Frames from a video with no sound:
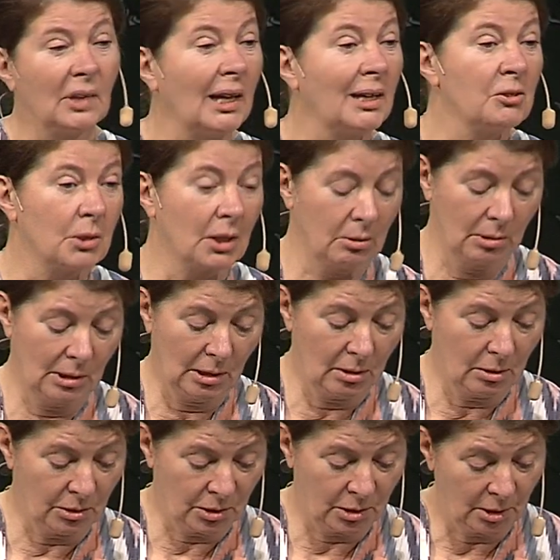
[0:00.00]
and don't
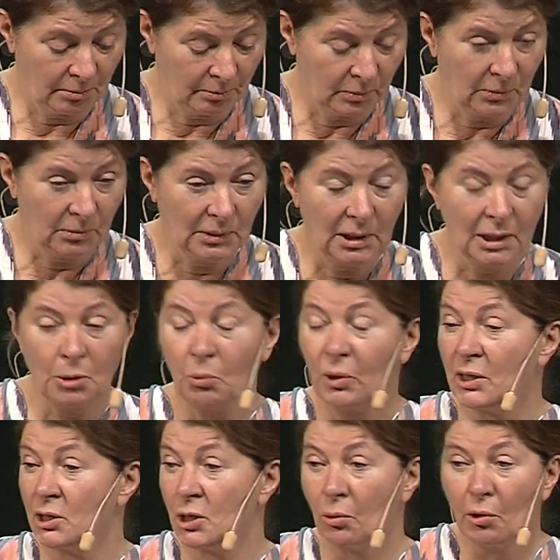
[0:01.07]
last, and
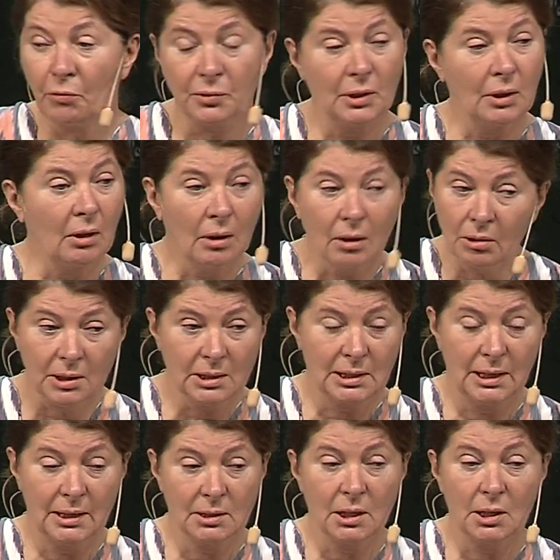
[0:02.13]
why so often
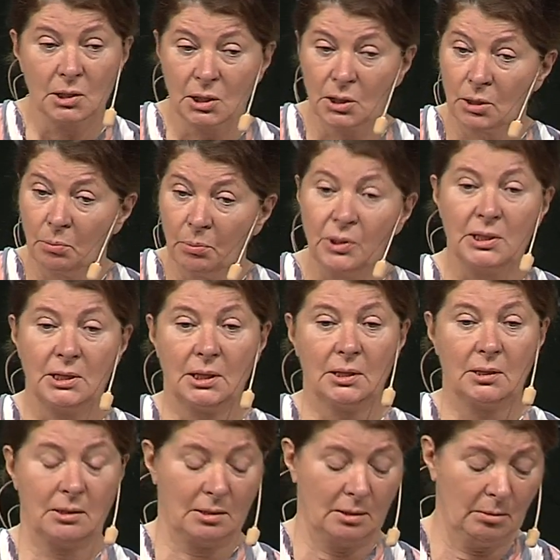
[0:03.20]
architects are
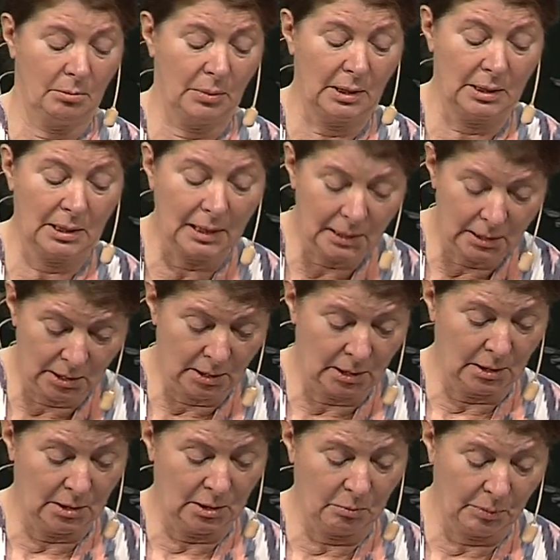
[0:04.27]
disappointed by the
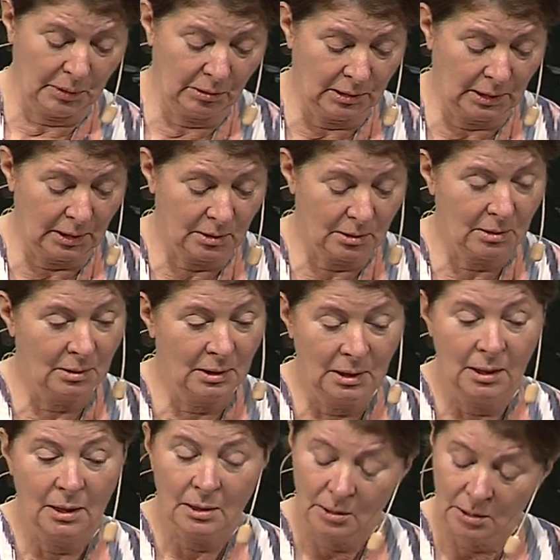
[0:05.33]
insides of buildings.
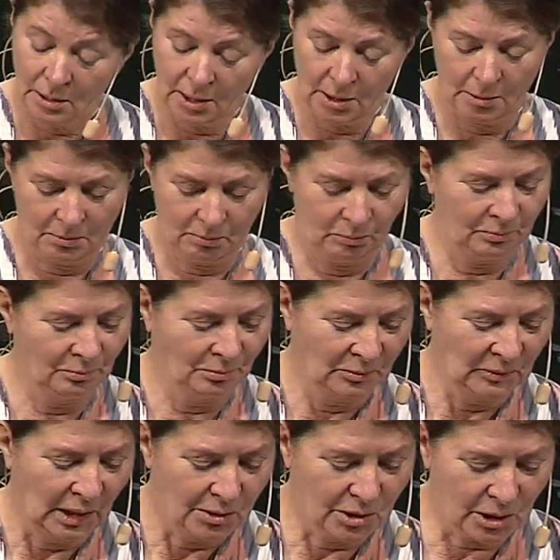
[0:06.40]
So,
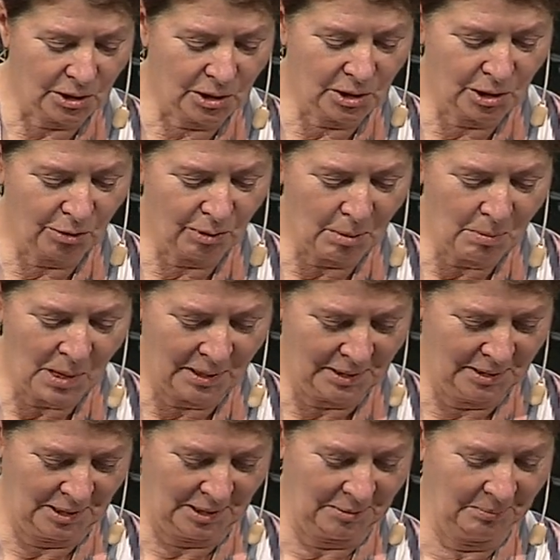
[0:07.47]
just as a
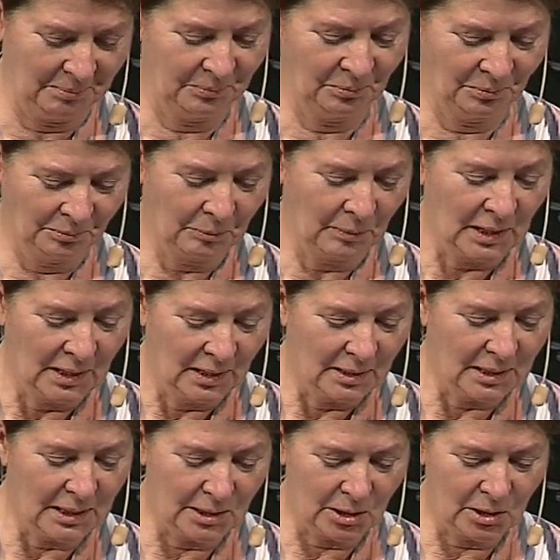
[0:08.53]
reminder,
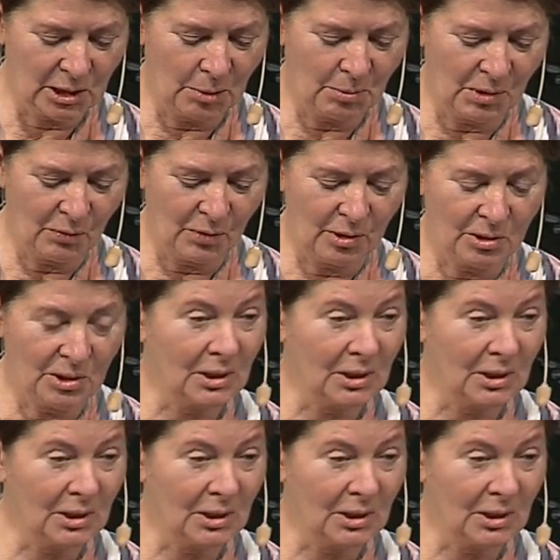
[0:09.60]
these are some of our